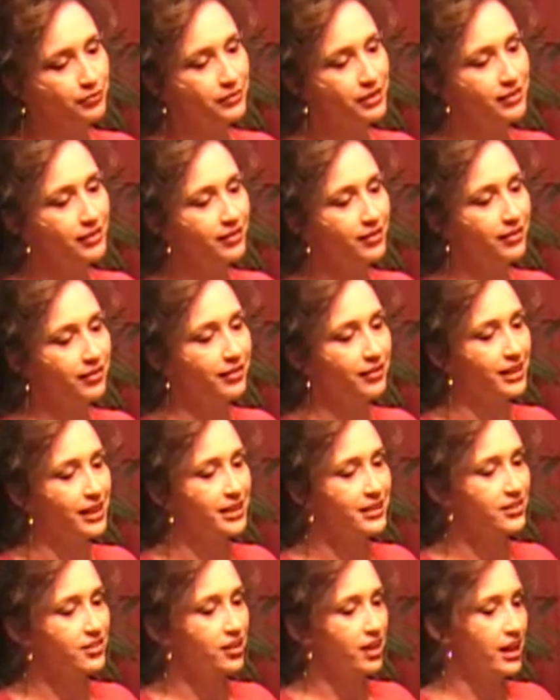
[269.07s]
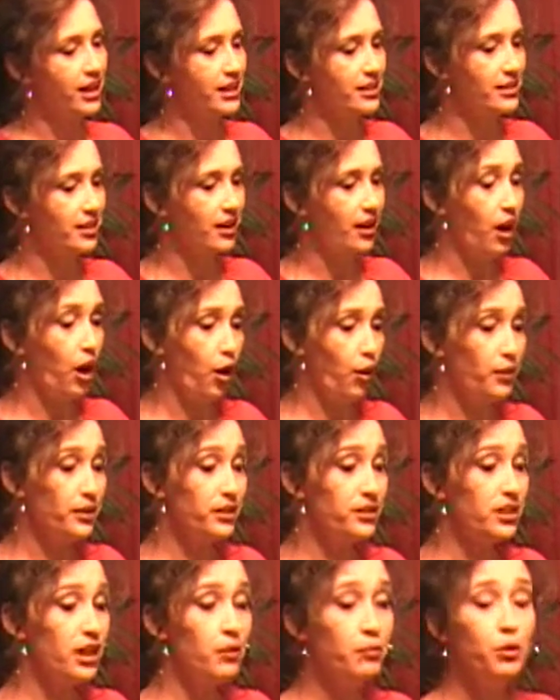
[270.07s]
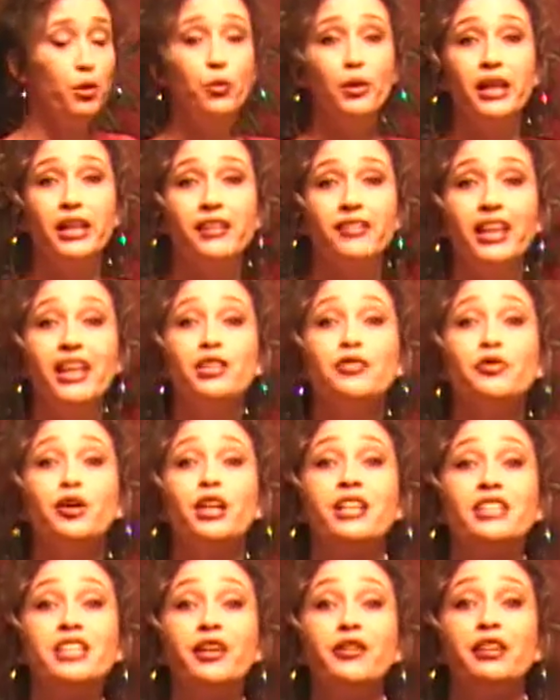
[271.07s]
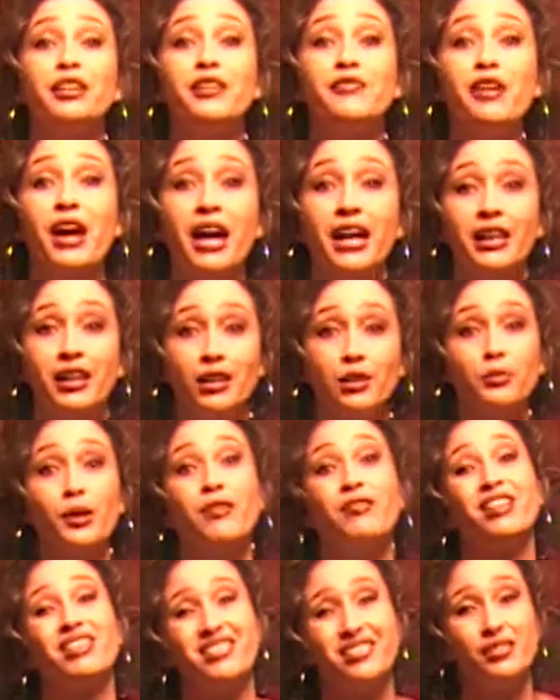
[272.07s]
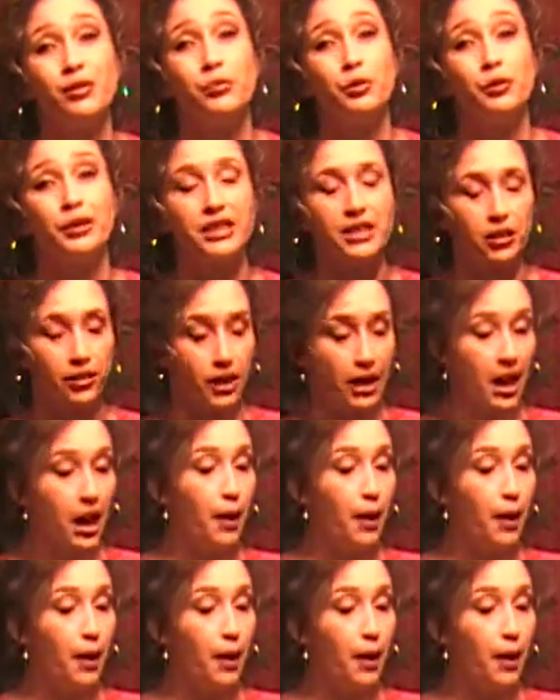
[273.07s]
Oh, that's nice. Oh, and the tumbleweed. That's for us here in Nevada. We have lots of tumbleweeds here.